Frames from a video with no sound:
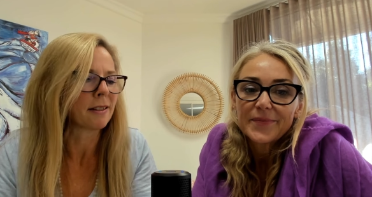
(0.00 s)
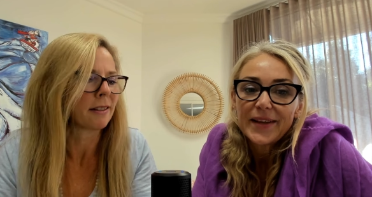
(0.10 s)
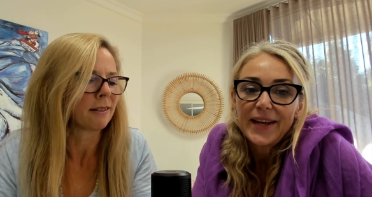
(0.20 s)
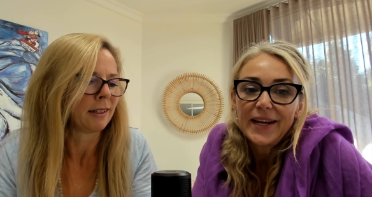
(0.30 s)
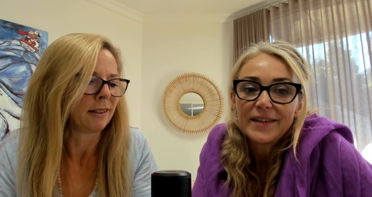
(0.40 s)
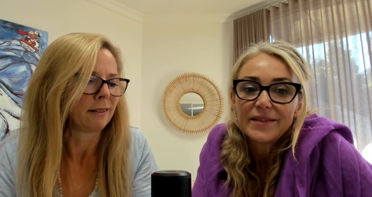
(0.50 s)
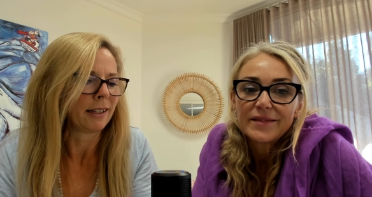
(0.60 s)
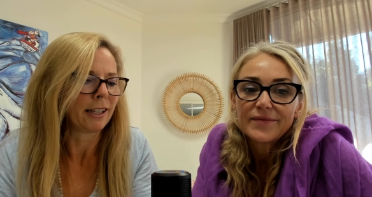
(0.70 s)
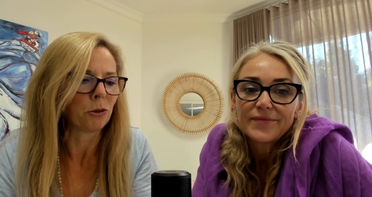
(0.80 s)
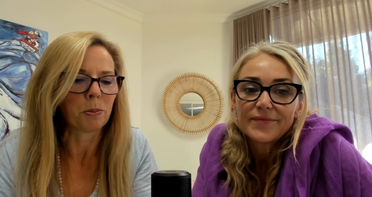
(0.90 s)
Speaker 1: that are yeah.
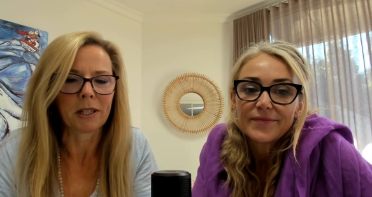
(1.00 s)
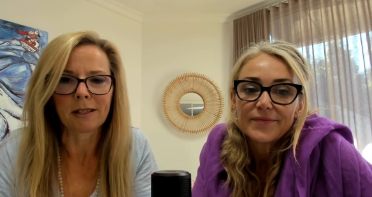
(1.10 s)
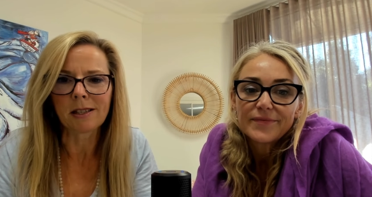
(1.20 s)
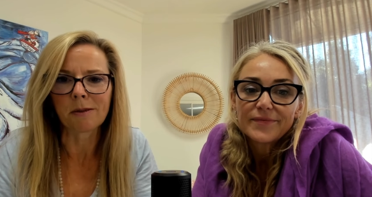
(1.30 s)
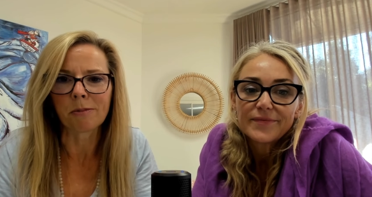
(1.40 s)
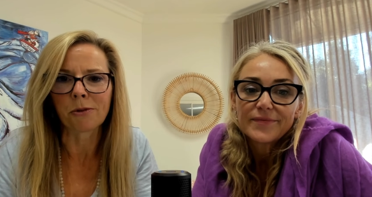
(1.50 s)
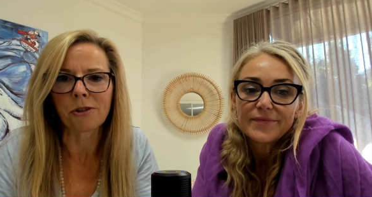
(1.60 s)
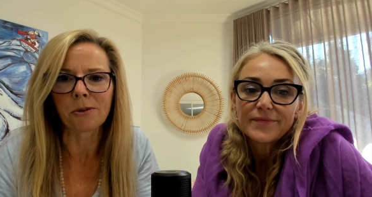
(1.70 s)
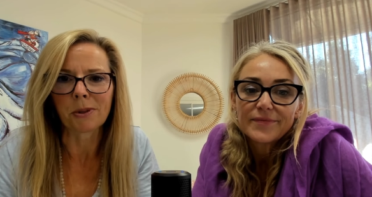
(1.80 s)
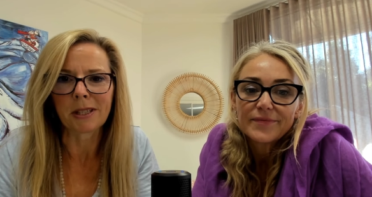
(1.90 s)
helping us to
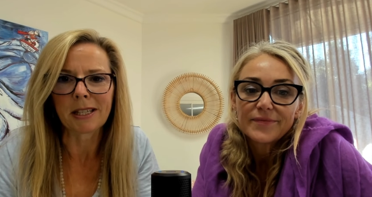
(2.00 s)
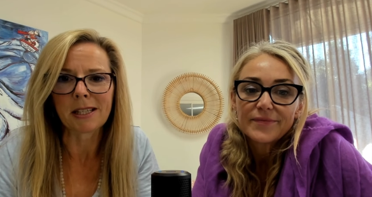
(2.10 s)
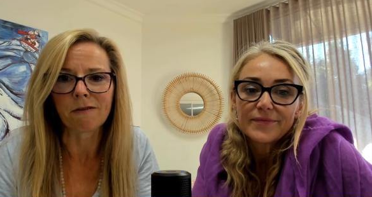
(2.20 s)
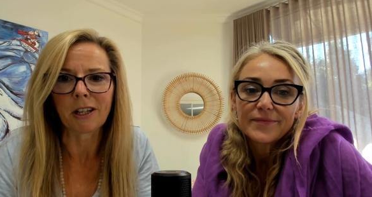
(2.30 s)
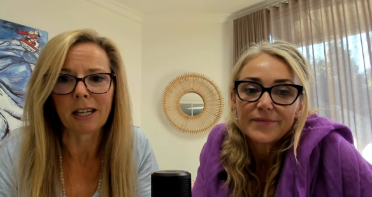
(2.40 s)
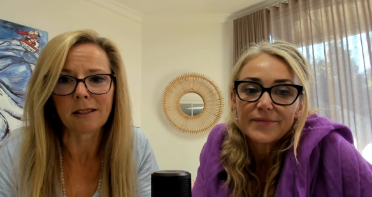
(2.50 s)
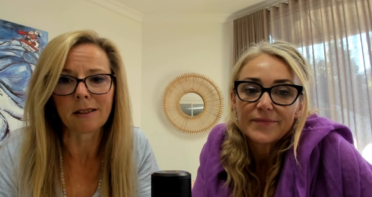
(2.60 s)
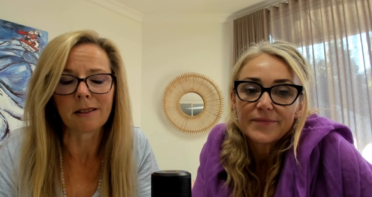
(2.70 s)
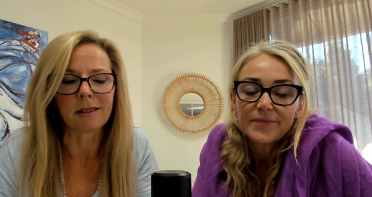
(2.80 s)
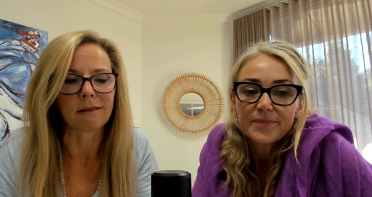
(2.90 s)
push through these
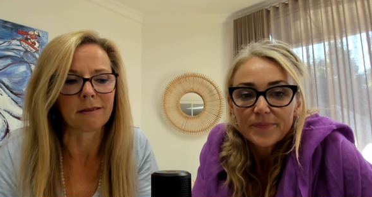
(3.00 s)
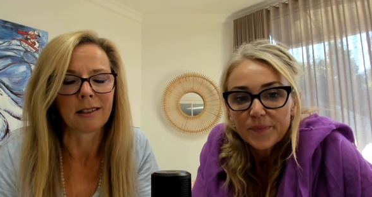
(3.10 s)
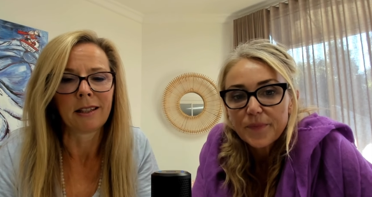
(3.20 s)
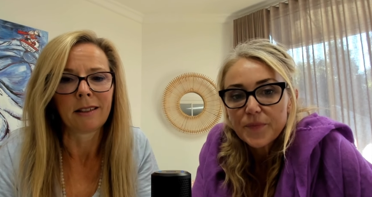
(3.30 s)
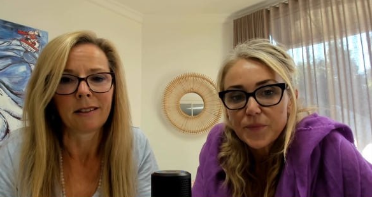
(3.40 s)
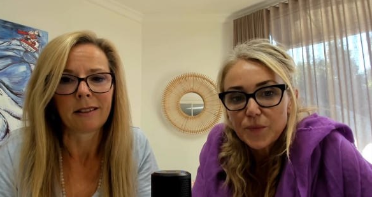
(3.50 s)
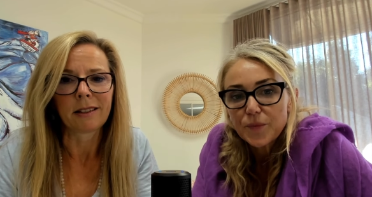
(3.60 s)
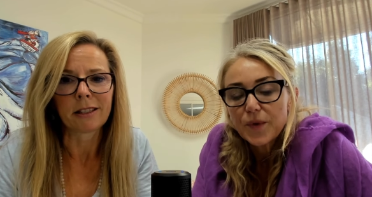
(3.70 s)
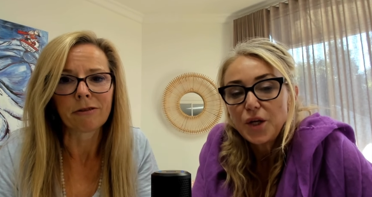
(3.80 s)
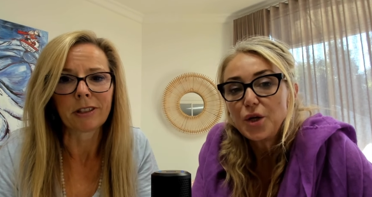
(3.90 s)
phases and
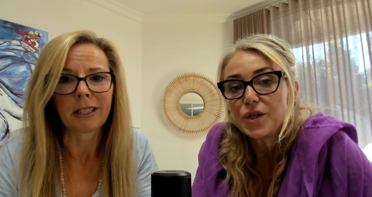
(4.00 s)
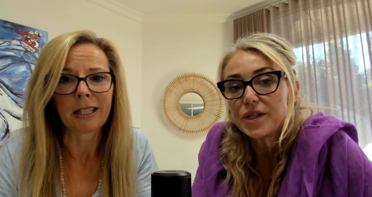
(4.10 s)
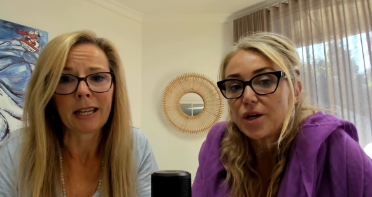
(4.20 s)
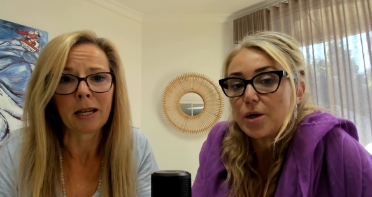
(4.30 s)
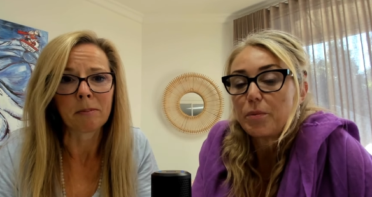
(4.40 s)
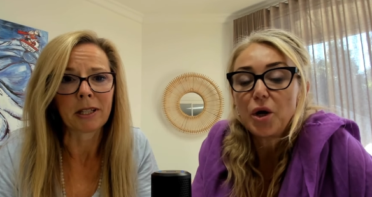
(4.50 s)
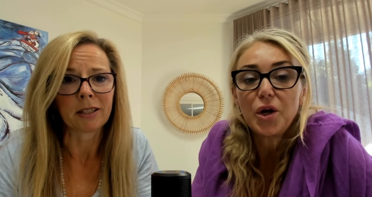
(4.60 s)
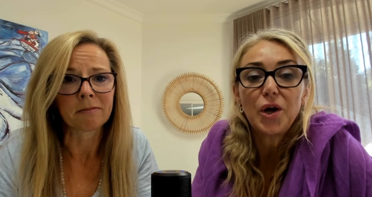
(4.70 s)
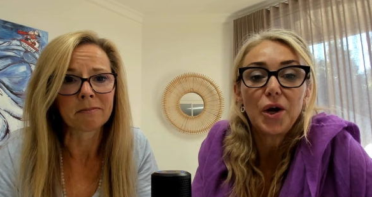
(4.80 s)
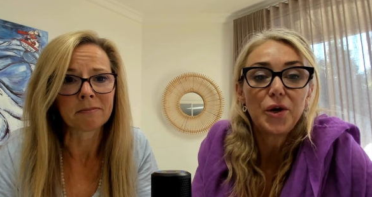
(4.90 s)
Speaker 2: they definitely use the
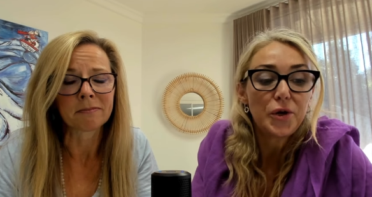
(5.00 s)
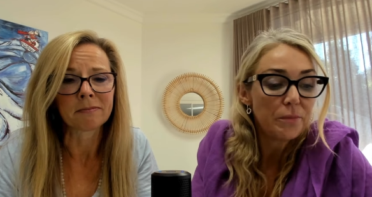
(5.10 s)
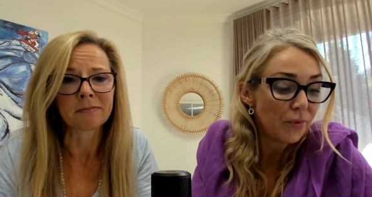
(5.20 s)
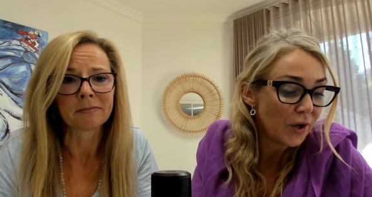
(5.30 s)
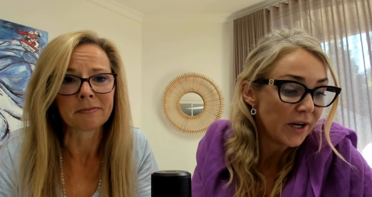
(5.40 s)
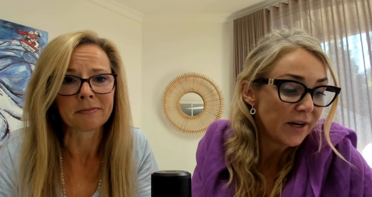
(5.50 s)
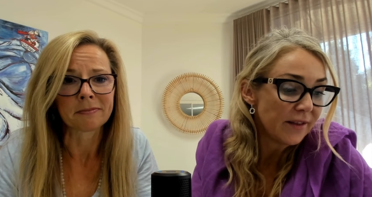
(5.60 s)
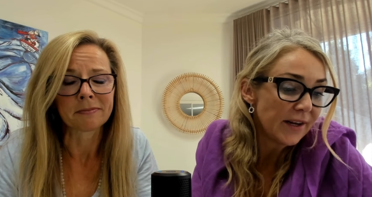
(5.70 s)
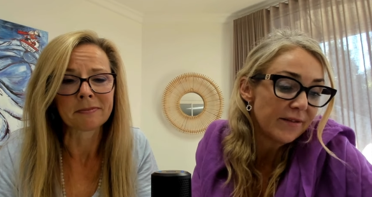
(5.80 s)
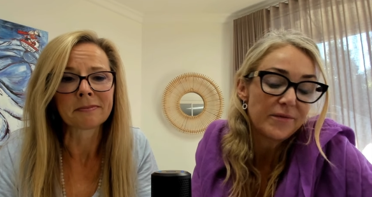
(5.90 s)
happening. Ano
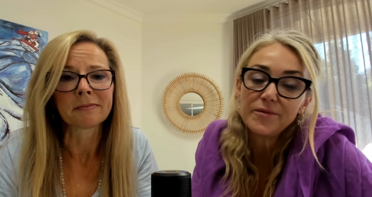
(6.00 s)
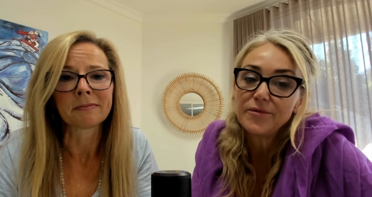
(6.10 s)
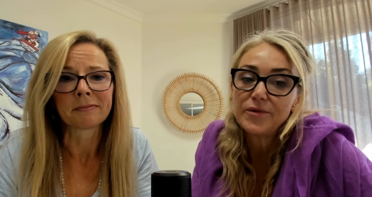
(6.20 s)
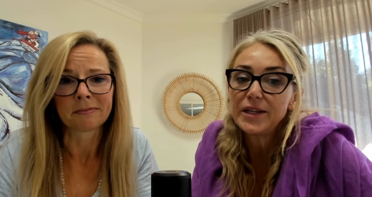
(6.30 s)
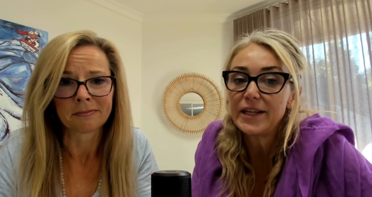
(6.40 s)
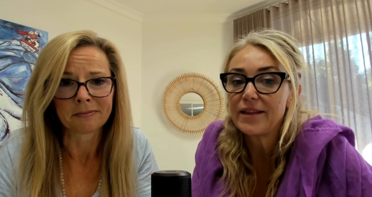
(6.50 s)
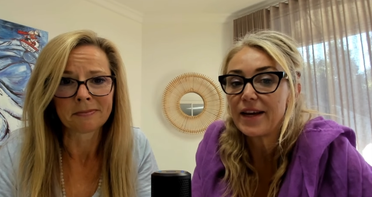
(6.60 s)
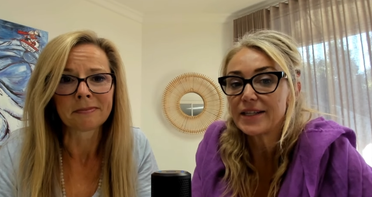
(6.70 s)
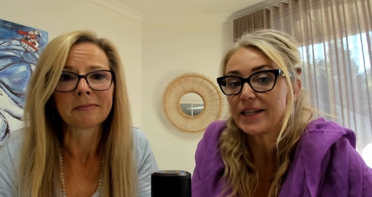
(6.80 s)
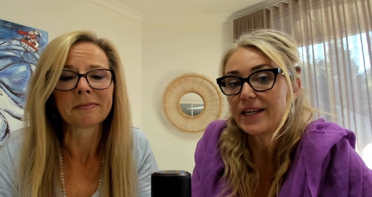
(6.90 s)
prayer. That really
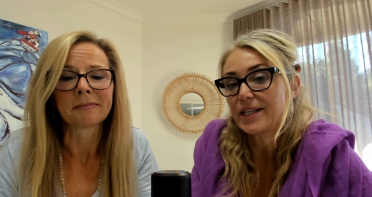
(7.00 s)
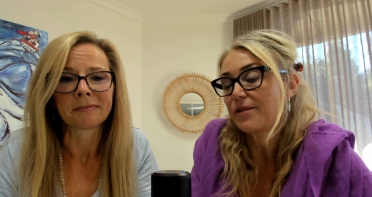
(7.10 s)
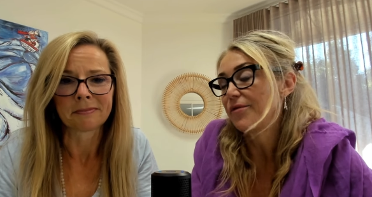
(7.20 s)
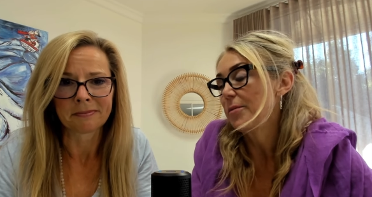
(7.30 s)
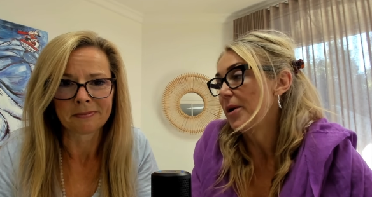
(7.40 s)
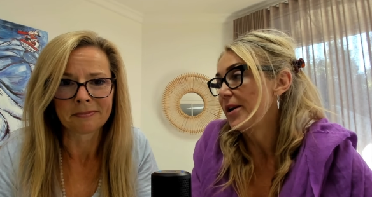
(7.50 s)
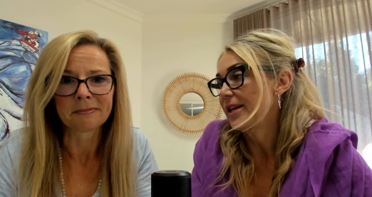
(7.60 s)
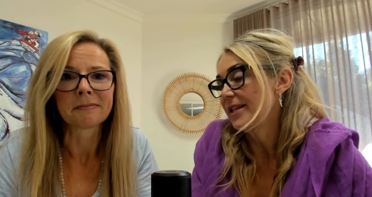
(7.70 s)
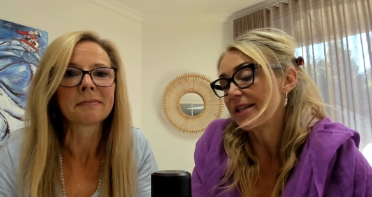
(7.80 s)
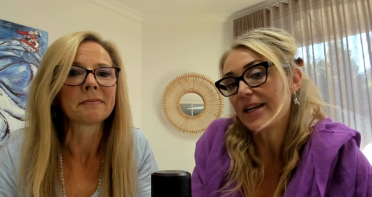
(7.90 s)
thanks, Lisa, for
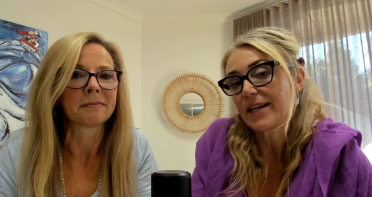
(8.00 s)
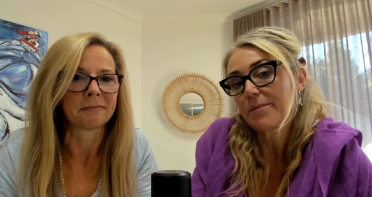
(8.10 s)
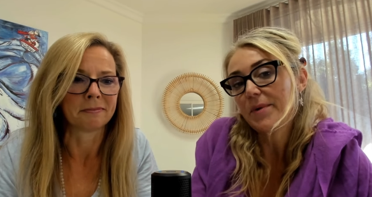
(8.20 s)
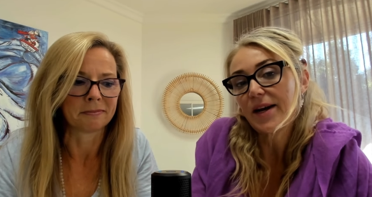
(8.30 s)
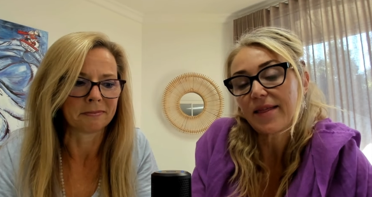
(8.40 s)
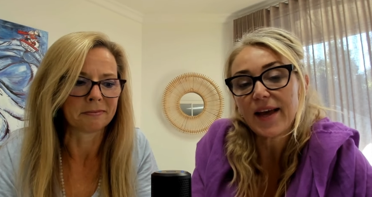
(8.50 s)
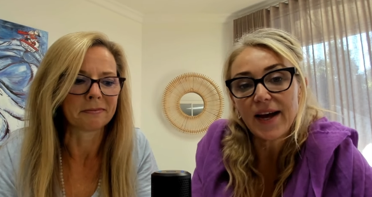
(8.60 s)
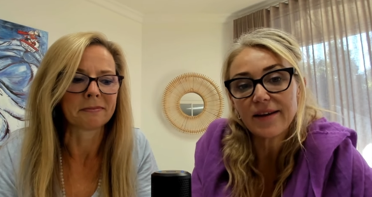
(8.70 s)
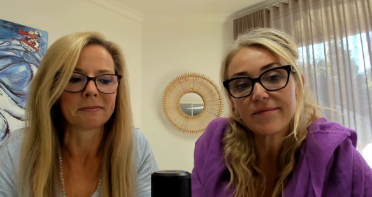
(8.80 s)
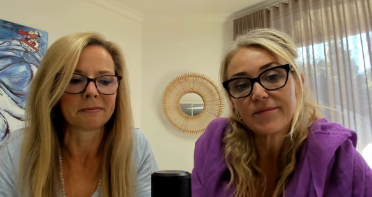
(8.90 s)
reminding us again about mm.
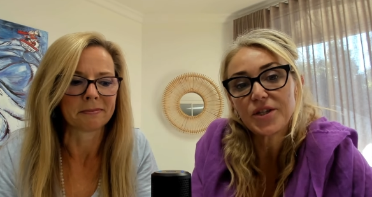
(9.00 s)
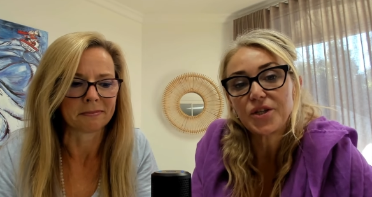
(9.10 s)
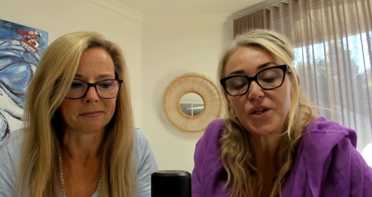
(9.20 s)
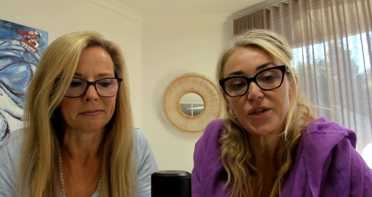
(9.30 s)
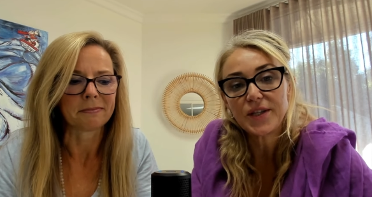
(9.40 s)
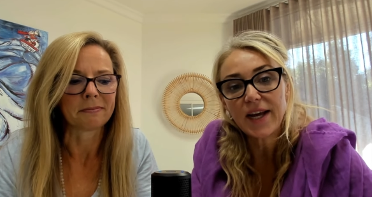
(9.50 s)
that. Just use